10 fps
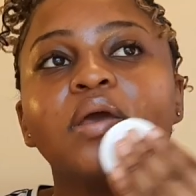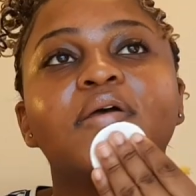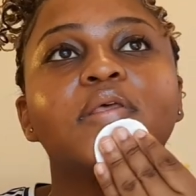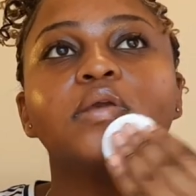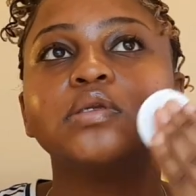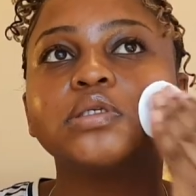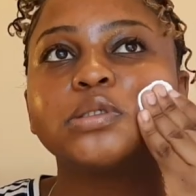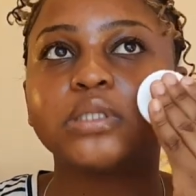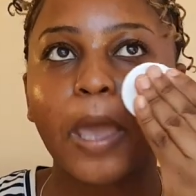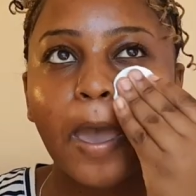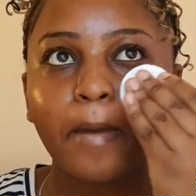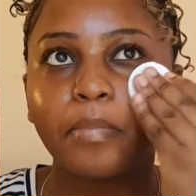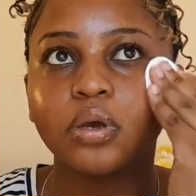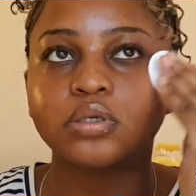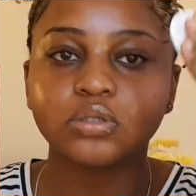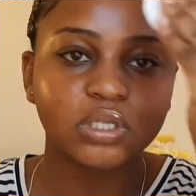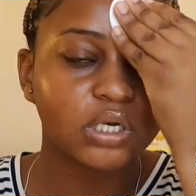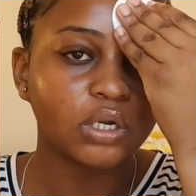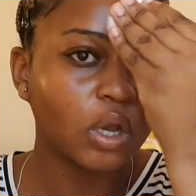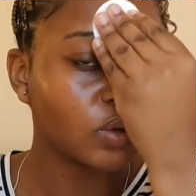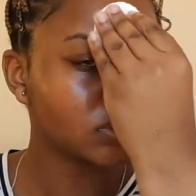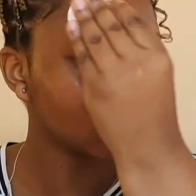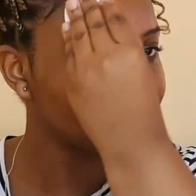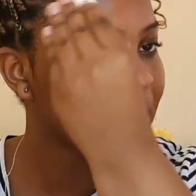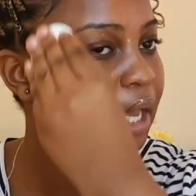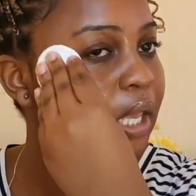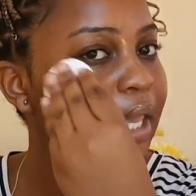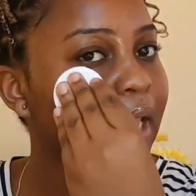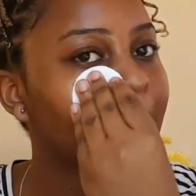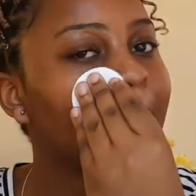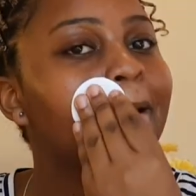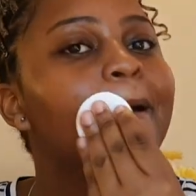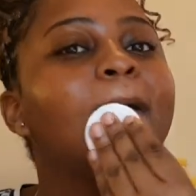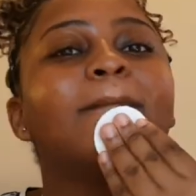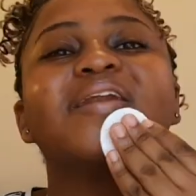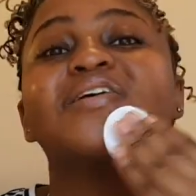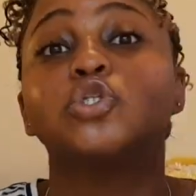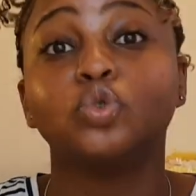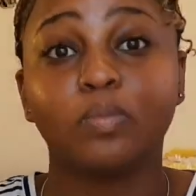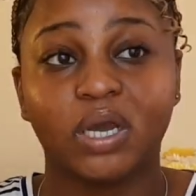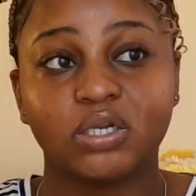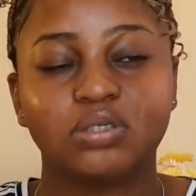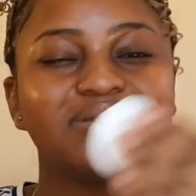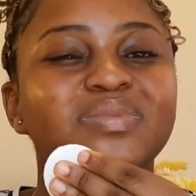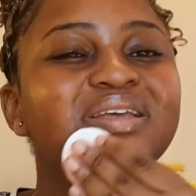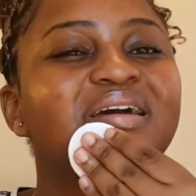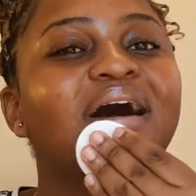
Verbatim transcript: and then you just dab so that it goes in again but not too much really